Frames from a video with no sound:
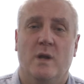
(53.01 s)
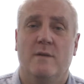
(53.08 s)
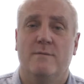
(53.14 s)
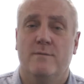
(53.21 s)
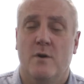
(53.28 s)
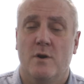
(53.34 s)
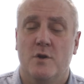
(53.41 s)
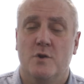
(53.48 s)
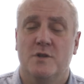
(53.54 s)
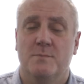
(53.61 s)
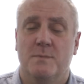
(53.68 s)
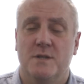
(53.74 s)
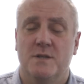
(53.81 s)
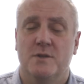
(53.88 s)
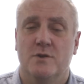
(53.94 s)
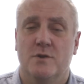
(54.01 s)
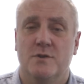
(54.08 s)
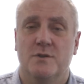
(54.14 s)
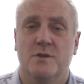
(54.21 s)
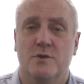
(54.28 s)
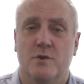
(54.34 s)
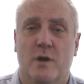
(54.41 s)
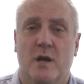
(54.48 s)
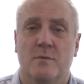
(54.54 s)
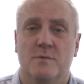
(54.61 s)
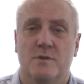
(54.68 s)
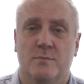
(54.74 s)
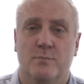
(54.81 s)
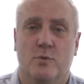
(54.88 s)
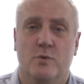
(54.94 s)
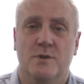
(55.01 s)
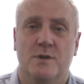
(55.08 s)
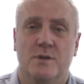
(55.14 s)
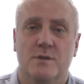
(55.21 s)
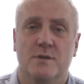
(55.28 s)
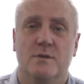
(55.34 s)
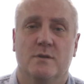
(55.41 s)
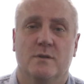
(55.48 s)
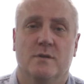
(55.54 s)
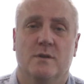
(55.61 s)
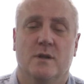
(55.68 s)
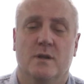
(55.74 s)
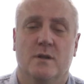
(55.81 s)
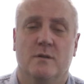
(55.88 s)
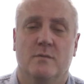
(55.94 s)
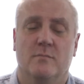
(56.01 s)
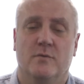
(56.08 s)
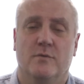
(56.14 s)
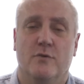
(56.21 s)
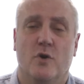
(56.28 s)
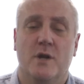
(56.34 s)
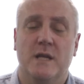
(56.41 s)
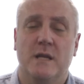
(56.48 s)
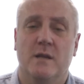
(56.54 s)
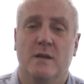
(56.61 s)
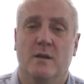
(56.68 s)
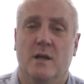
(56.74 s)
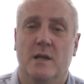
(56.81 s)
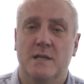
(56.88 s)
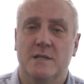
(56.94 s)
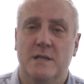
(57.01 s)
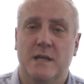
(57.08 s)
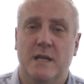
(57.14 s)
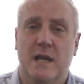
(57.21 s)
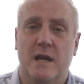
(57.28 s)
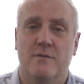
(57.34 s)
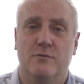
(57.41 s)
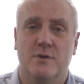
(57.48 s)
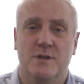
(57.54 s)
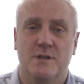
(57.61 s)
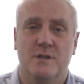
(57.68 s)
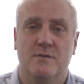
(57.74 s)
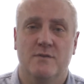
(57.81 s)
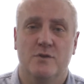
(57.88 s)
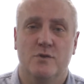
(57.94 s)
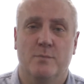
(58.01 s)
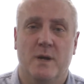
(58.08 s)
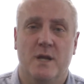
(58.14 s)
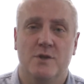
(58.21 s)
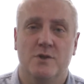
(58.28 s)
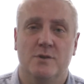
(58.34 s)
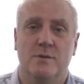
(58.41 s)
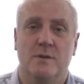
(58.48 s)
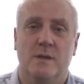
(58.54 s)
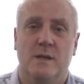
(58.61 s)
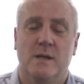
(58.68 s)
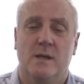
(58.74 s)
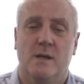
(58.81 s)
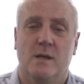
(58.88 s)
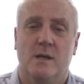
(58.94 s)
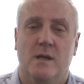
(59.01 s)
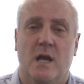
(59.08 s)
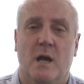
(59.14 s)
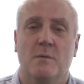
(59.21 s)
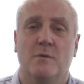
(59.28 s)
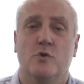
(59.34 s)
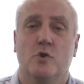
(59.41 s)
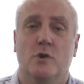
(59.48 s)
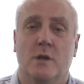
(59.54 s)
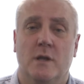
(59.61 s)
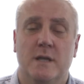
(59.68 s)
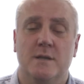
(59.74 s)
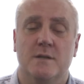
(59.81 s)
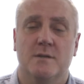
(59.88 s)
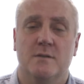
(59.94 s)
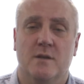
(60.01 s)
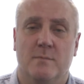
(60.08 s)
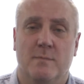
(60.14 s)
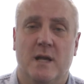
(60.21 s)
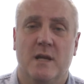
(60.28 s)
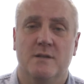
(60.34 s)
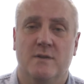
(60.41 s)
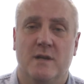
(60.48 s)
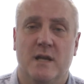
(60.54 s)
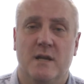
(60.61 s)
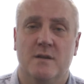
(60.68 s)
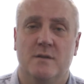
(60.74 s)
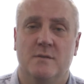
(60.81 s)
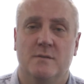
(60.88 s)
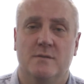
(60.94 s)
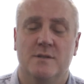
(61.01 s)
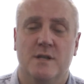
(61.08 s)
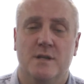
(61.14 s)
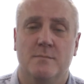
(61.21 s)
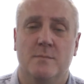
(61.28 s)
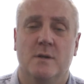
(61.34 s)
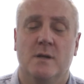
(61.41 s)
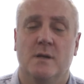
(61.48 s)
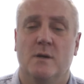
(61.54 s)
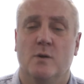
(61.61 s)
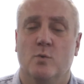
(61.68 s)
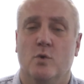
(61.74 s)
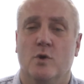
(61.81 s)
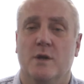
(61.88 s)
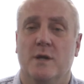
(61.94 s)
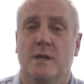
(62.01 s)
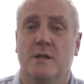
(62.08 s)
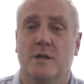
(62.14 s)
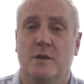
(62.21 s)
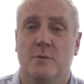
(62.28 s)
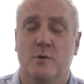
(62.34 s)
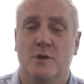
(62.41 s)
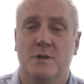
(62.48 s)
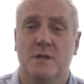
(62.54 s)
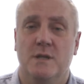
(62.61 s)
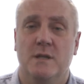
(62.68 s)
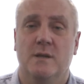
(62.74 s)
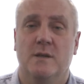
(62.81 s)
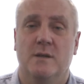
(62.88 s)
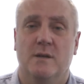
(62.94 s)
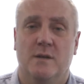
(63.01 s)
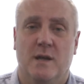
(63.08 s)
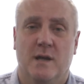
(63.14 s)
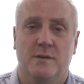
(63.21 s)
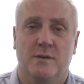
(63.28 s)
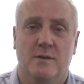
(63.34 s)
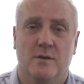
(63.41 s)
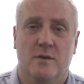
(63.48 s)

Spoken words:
have very good specialist nurses who help support us, providing holistic care for each individual patient, and we have good links to the palliative care team working in the community and in the